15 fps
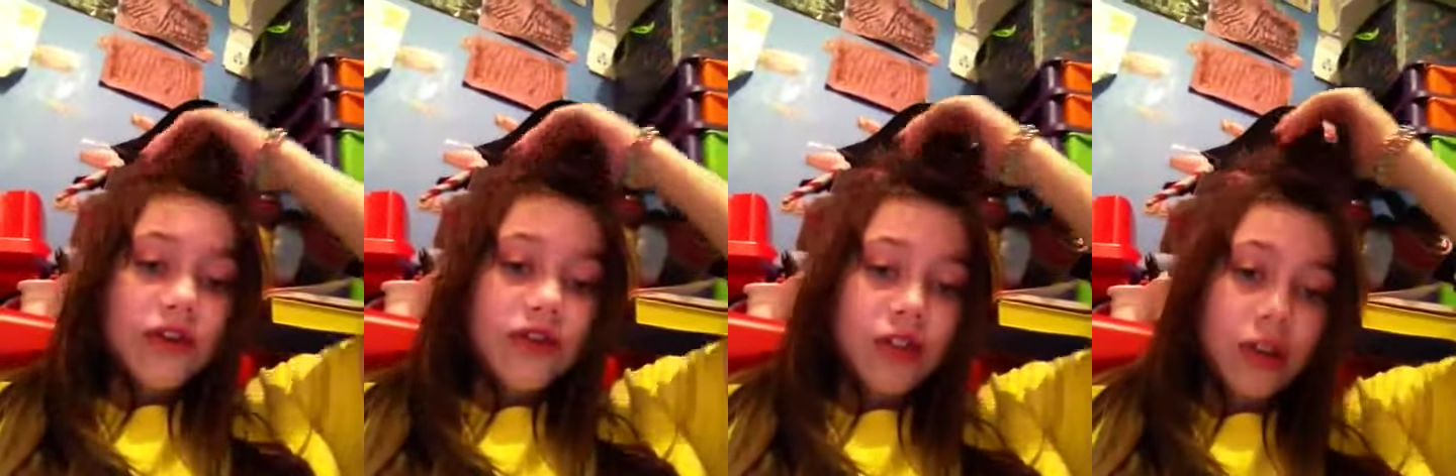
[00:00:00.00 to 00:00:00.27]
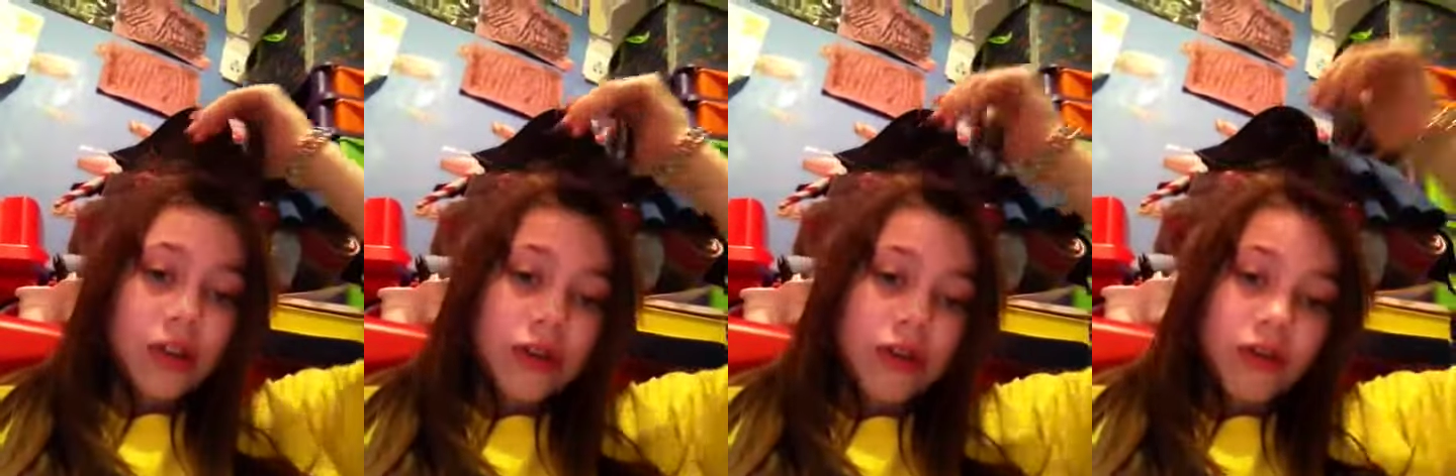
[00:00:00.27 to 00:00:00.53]

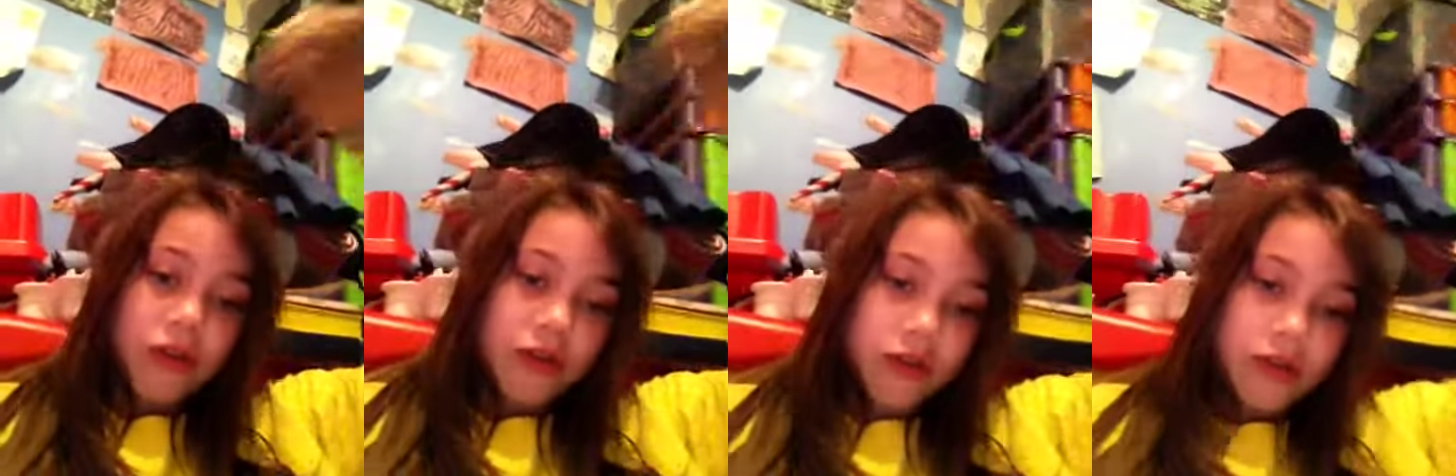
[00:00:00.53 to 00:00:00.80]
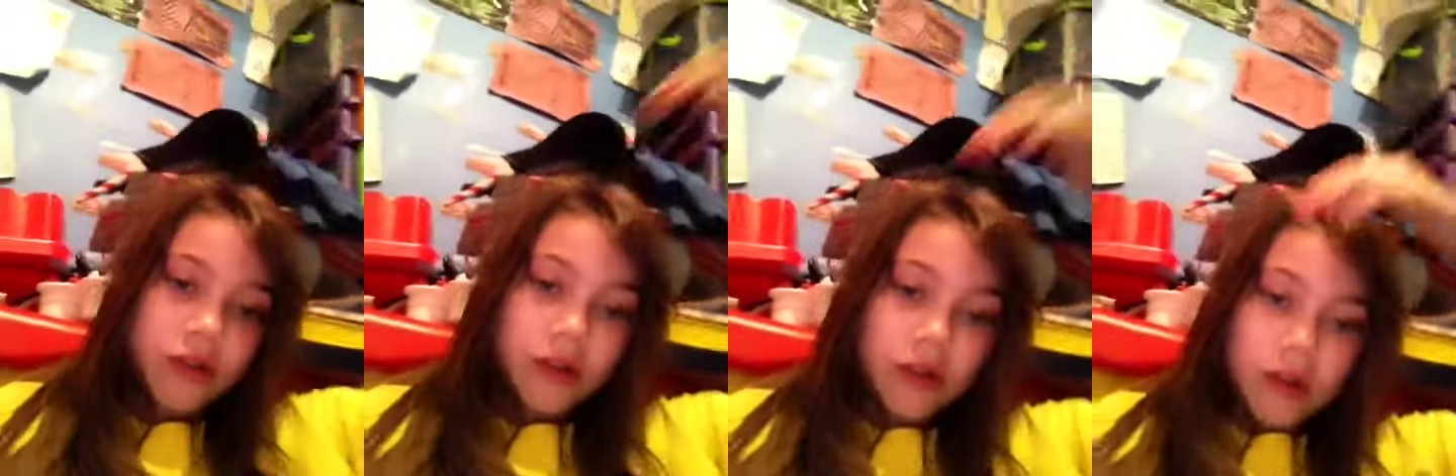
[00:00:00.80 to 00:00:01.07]
She
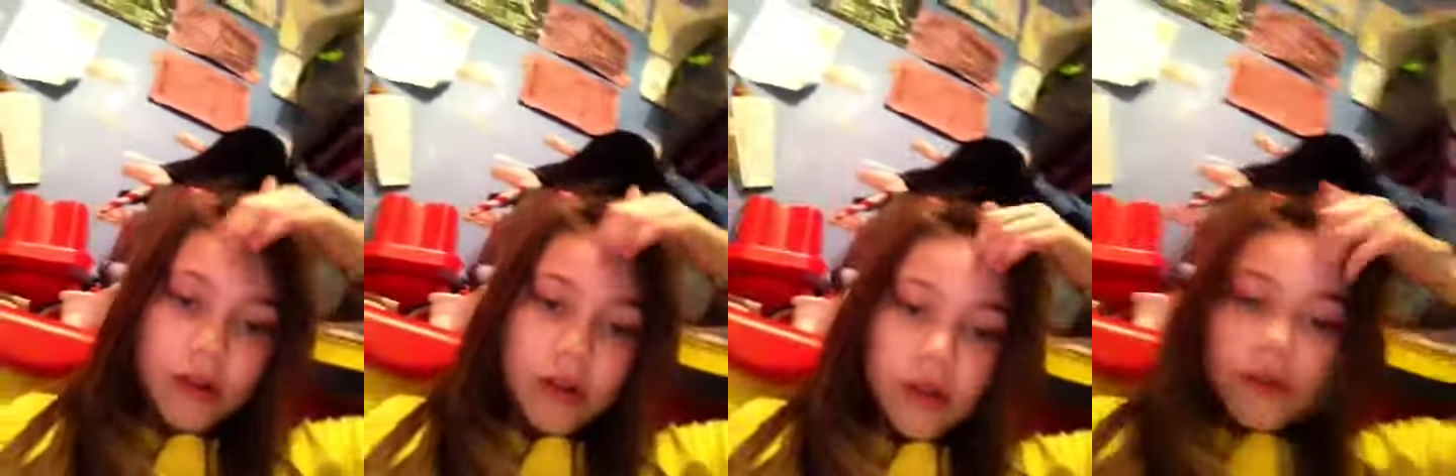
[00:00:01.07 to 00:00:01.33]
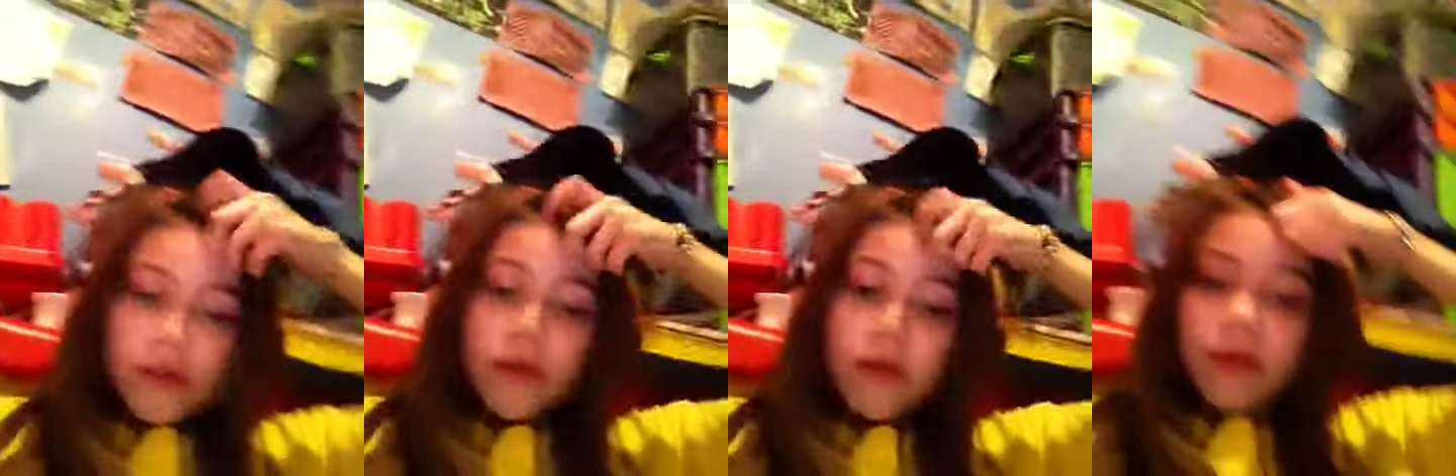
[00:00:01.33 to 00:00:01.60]
just
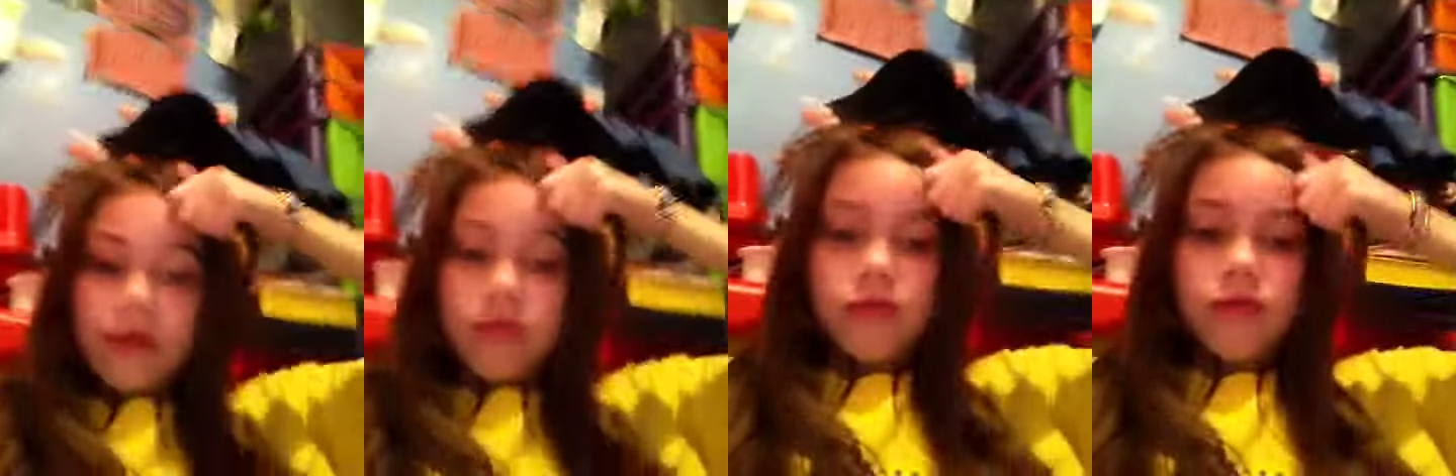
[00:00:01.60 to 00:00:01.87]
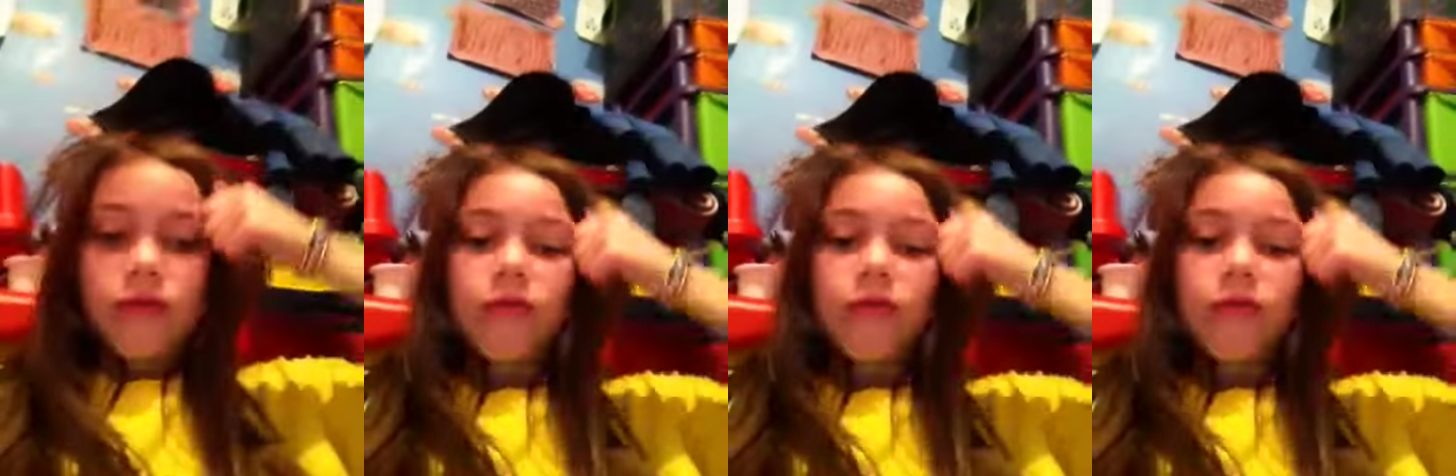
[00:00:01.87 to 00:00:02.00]
has